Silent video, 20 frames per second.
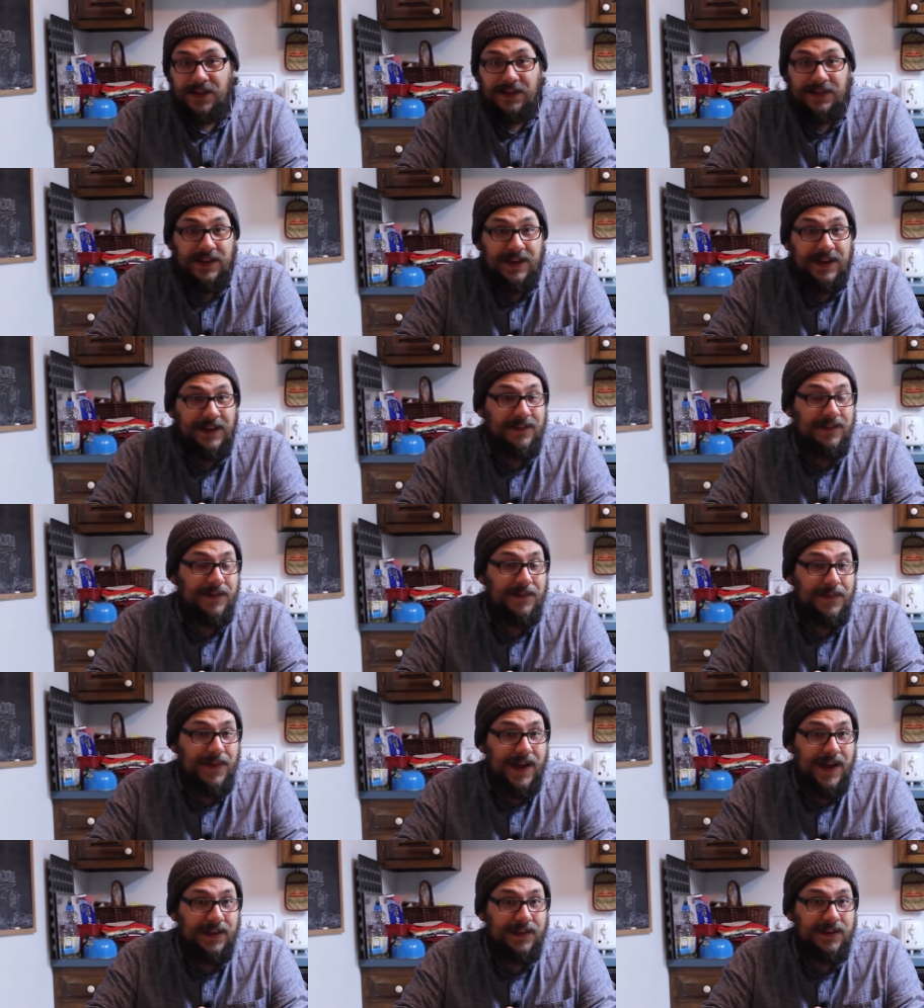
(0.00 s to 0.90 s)
I think it's the
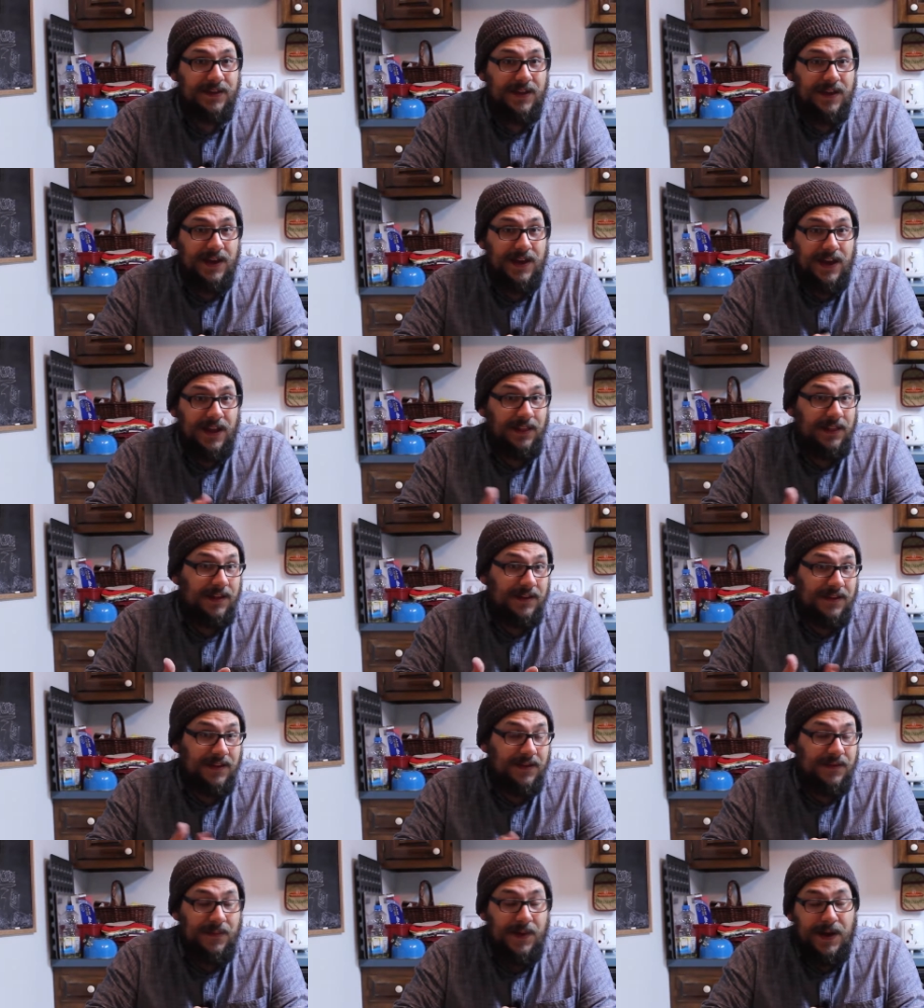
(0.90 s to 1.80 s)
best. At
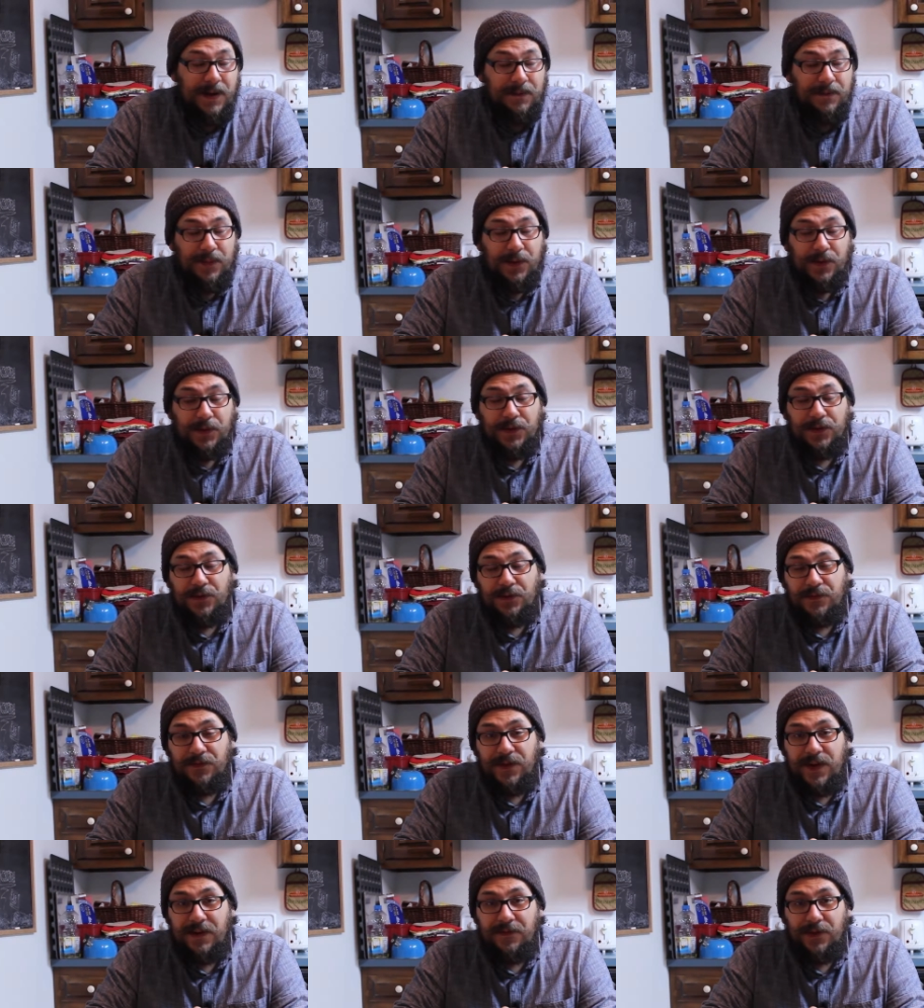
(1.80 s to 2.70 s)
least it's my personal
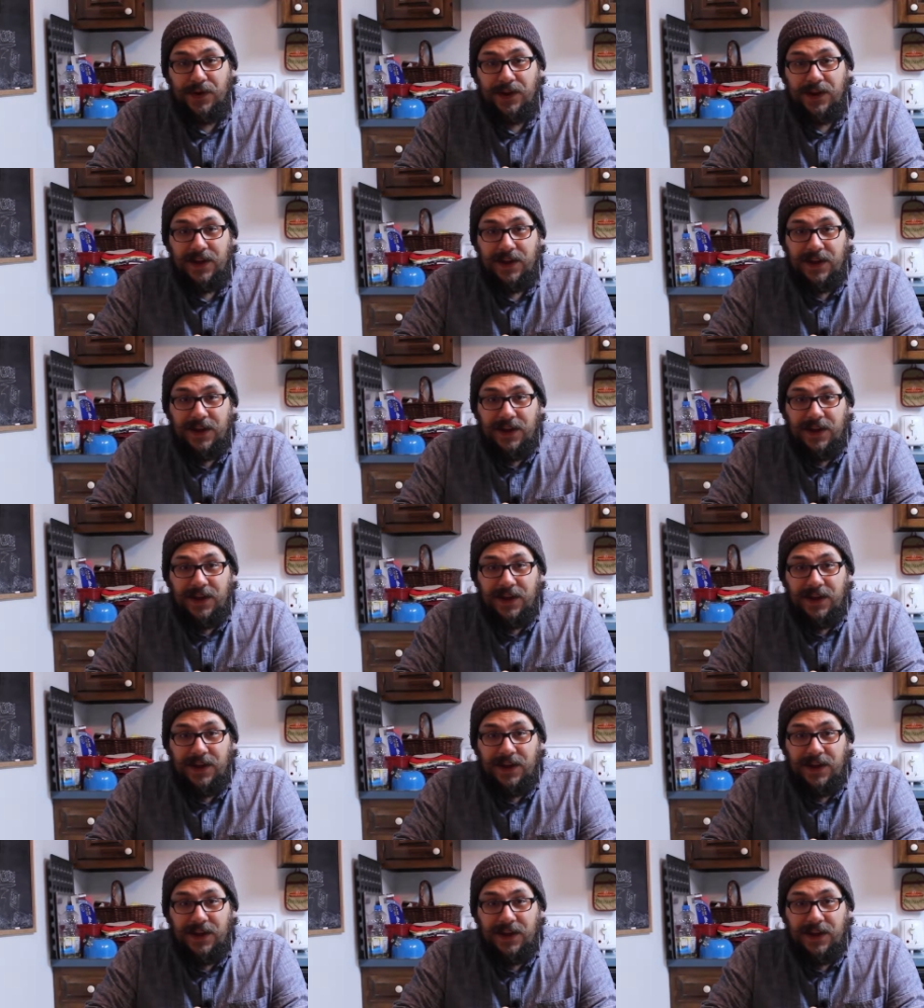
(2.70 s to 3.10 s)
favorite.